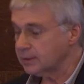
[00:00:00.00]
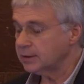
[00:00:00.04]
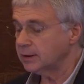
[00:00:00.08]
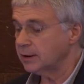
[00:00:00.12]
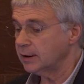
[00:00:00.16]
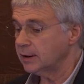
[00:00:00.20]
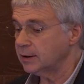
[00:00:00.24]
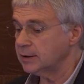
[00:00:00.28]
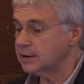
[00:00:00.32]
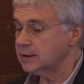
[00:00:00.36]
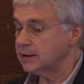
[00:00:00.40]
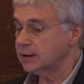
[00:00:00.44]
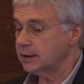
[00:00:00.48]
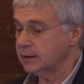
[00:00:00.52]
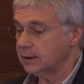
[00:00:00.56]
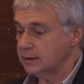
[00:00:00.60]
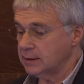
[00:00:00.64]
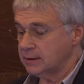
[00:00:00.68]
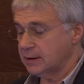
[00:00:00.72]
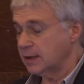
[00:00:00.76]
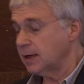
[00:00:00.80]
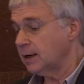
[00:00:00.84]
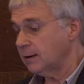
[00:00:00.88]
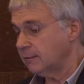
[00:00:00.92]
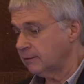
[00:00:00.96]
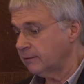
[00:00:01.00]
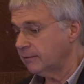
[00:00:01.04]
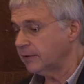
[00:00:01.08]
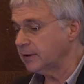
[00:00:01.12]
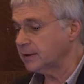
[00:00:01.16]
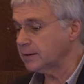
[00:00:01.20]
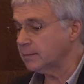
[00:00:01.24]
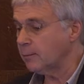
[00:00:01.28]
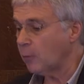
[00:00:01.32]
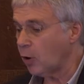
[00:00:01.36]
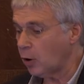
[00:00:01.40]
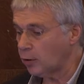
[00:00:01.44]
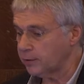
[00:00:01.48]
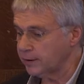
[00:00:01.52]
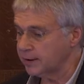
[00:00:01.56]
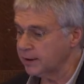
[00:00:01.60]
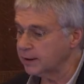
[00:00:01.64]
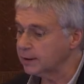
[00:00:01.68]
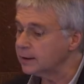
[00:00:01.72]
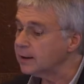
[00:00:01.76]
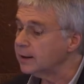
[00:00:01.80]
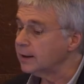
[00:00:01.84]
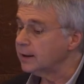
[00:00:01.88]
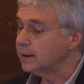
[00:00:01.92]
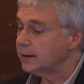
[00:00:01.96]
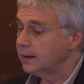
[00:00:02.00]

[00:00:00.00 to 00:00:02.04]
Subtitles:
until this morning,